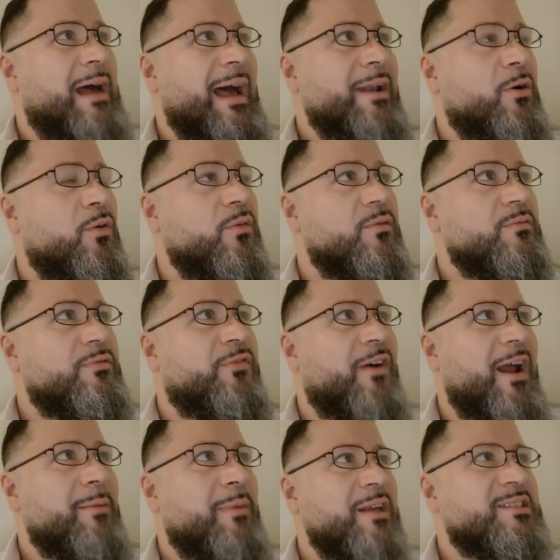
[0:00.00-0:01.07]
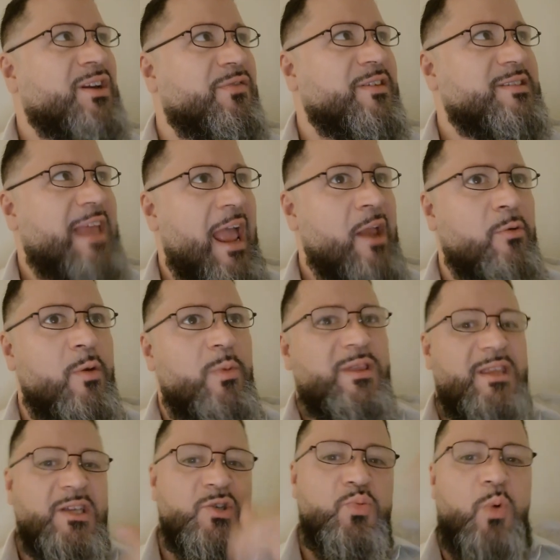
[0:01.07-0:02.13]
I don't find myself as angry
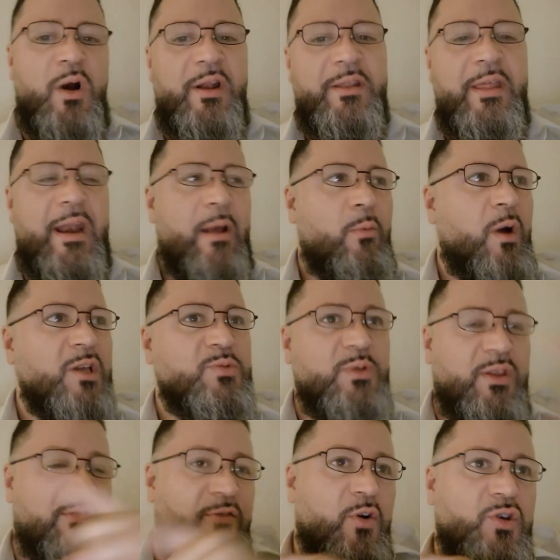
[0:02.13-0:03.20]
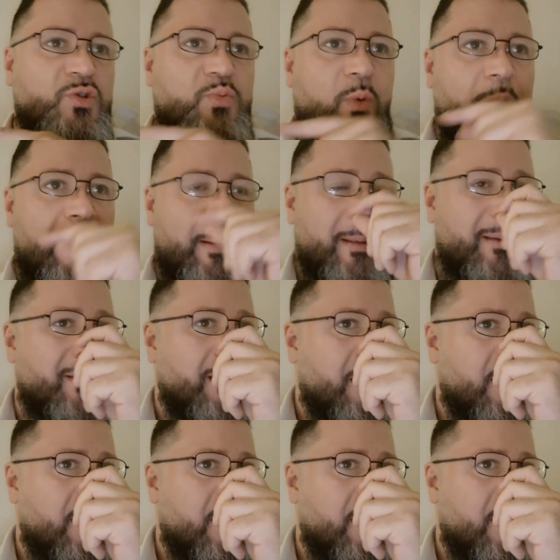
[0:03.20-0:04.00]
with this one than I was with the first one.